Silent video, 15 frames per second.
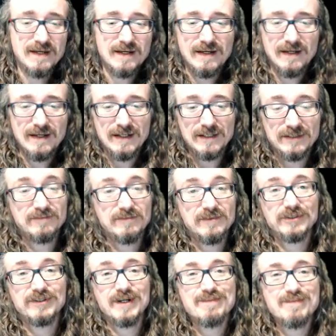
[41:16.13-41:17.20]
uh, you know
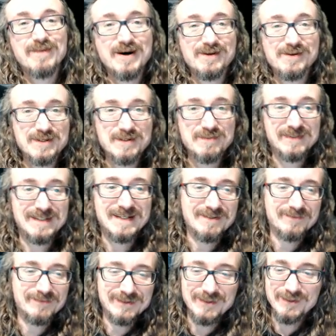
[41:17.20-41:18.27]
try to model some of
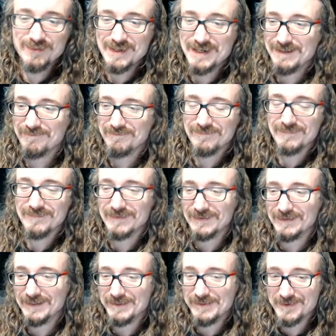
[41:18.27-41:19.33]
that when you write
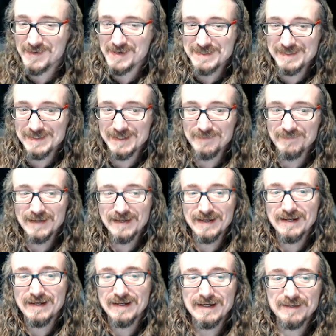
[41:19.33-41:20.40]
uh, your essay.
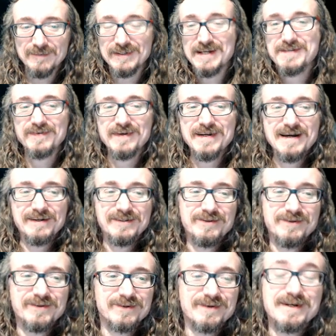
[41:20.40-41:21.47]
Uh, but just for now, do
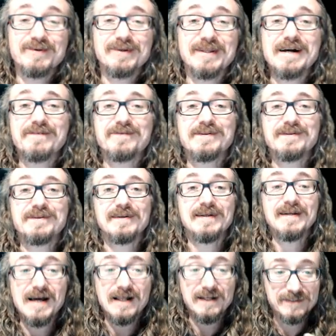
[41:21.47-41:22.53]
you agree with Alfred's
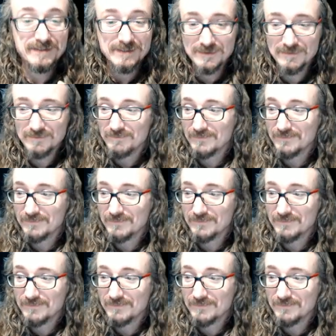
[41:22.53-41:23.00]
analysis?